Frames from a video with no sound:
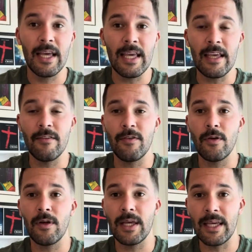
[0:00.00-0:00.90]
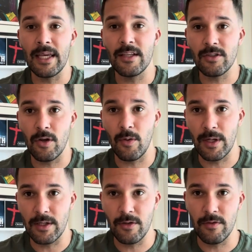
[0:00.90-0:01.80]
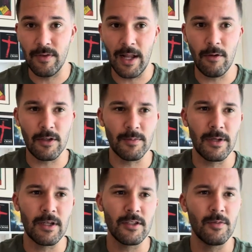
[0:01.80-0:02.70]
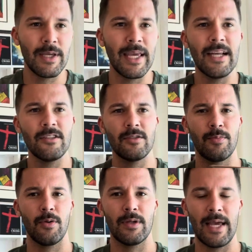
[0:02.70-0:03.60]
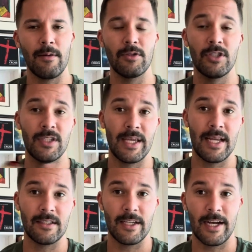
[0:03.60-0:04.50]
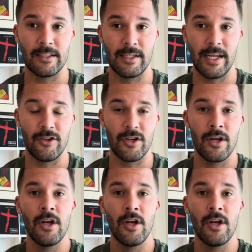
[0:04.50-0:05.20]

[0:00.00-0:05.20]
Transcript: Evil is going to follow us because we can't support that which is against God's nature.